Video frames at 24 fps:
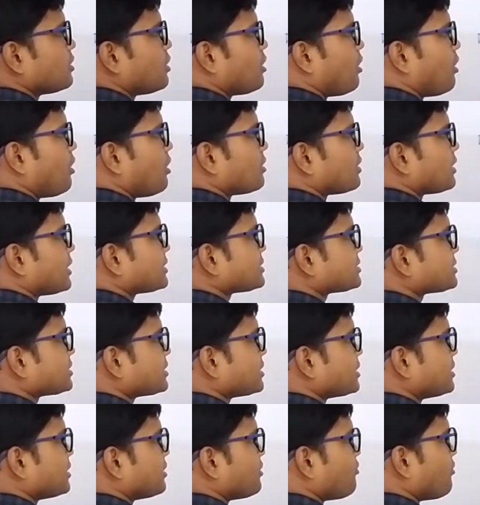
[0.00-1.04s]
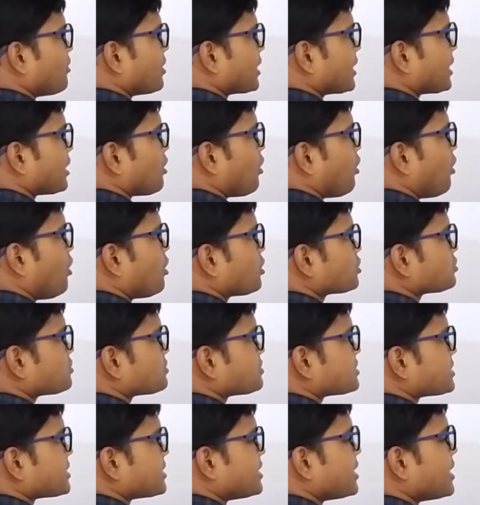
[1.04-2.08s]
or let's say one can also
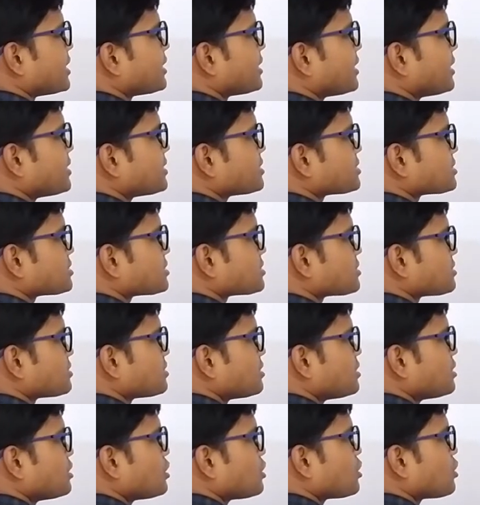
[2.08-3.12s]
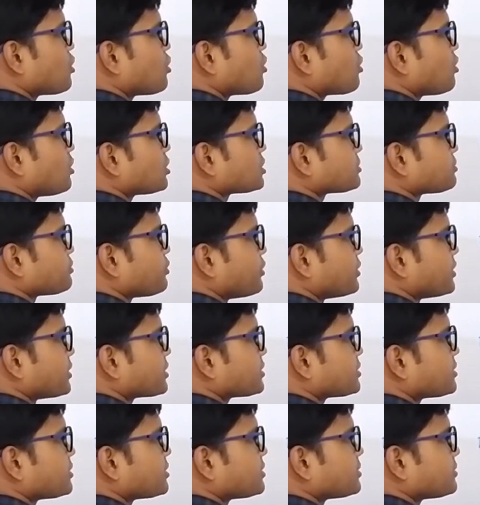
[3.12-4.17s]
say that it's cross
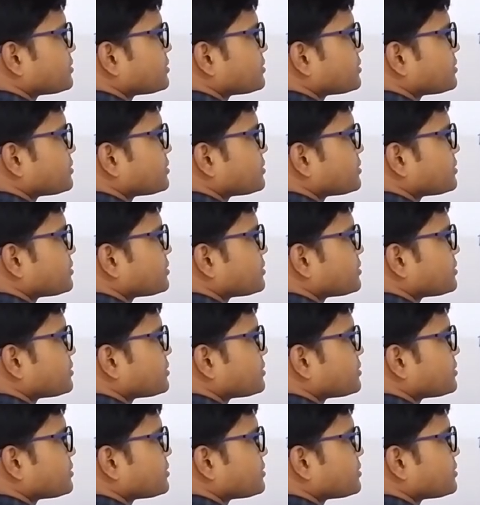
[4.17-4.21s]
product.